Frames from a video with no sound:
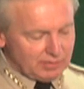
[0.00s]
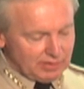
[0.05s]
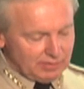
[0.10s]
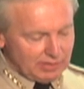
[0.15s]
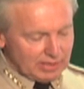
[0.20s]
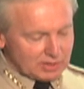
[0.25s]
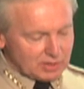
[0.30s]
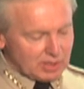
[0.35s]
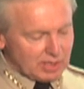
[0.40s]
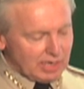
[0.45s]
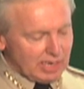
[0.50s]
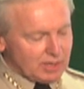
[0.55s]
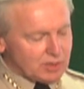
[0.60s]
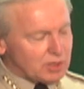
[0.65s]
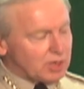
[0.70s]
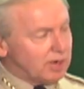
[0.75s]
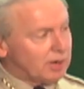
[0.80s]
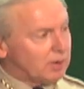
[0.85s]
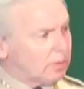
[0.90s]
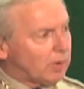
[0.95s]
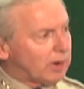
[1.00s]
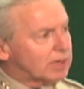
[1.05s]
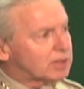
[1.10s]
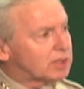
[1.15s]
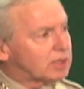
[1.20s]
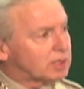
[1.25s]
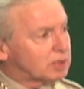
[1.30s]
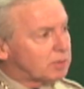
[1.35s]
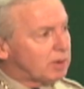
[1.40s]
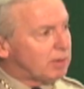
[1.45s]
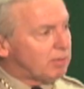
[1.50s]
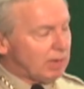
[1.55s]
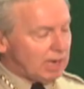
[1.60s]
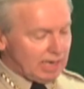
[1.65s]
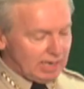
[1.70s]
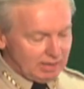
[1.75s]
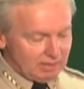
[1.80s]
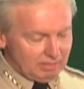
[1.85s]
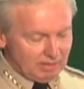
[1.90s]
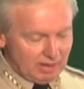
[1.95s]
investigation, an arrest has been
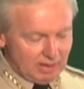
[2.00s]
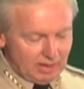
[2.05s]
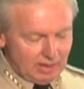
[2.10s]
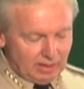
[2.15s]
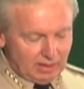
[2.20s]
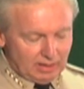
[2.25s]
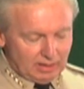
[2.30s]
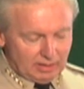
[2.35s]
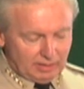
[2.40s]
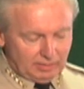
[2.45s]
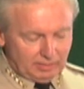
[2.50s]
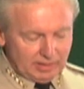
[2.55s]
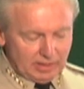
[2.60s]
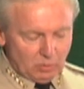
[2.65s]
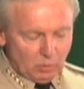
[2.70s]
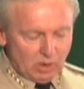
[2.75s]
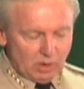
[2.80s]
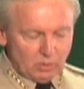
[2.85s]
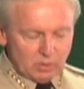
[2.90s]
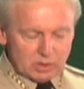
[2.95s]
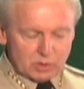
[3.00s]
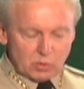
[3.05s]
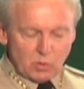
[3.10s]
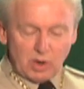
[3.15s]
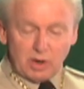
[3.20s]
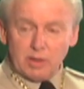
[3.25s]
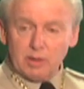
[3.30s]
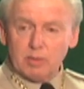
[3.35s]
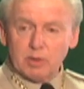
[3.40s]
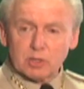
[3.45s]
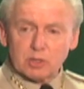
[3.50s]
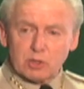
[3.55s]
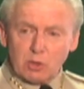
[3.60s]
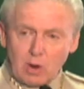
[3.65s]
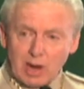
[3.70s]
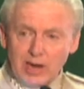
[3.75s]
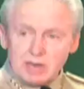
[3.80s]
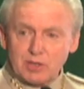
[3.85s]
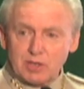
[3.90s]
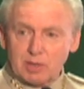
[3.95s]
made in what was one of the most
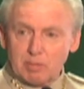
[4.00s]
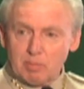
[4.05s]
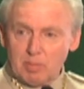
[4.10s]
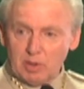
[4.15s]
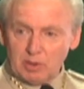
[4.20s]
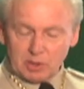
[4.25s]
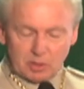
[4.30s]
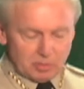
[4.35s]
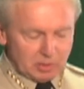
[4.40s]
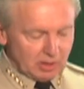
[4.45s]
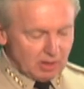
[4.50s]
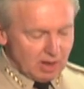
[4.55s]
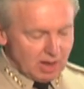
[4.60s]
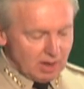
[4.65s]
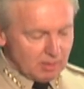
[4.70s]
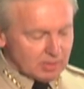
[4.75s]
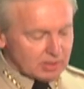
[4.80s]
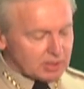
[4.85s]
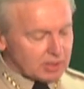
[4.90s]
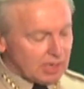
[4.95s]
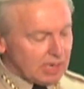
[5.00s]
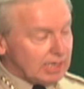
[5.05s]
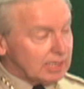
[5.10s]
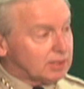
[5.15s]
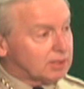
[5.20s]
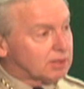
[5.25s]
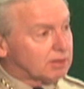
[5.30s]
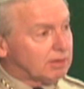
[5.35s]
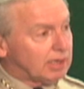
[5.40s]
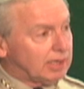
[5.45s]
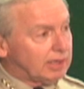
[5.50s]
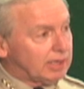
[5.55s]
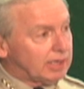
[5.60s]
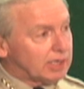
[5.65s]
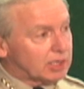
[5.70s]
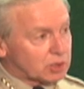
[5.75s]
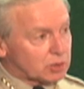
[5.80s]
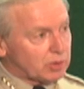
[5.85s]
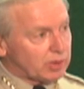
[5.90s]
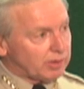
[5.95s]
tragic multiple homicides in the
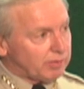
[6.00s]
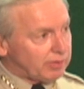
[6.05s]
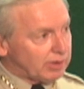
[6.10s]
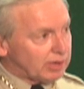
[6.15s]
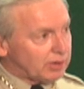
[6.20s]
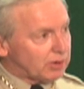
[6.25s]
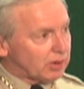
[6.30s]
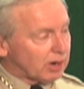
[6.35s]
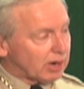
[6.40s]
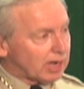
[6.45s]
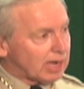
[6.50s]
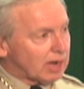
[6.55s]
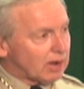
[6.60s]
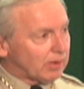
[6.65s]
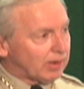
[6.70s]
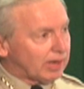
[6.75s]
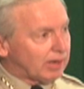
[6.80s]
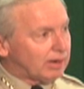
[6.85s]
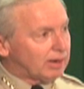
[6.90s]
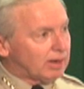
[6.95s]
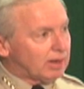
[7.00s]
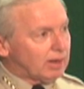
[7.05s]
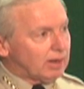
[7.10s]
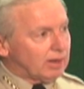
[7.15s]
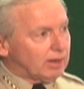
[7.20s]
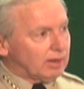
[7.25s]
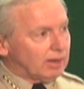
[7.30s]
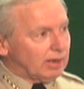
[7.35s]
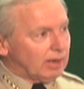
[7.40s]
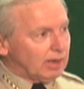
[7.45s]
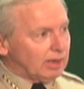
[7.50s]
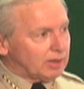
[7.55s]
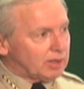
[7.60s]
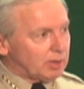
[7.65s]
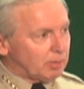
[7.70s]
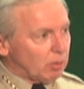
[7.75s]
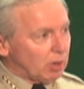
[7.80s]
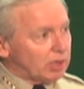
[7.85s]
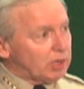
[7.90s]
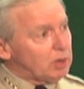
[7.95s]
history of Ventura County. To
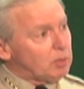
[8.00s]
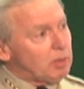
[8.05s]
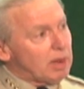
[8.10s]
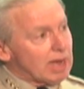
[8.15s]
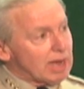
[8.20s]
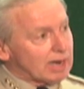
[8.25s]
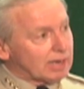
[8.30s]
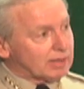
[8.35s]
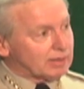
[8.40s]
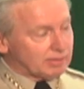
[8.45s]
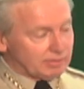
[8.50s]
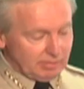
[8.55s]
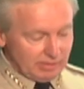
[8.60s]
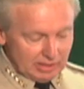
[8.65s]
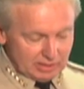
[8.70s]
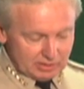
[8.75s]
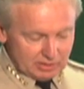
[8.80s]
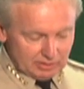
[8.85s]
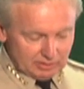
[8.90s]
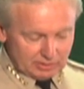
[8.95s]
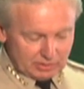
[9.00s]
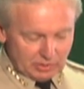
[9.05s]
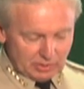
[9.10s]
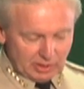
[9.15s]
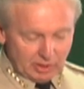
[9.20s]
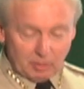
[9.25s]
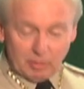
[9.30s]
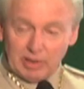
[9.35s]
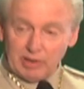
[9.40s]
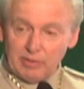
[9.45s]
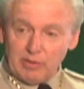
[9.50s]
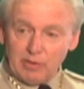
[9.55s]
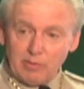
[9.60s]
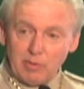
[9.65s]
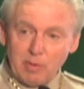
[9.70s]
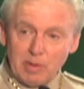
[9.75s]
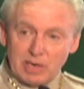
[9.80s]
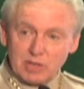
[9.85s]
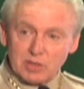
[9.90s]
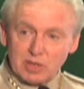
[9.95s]
bring you back to a little bit of
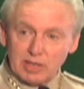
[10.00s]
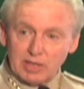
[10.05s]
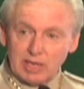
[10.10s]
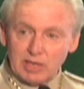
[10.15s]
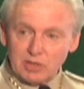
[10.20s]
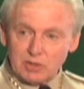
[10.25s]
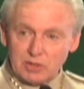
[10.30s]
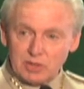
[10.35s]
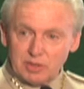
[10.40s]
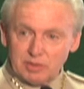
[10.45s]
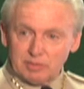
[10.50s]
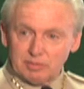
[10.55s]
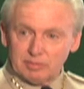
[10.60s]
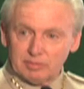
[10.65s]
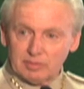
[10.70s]
information in case you,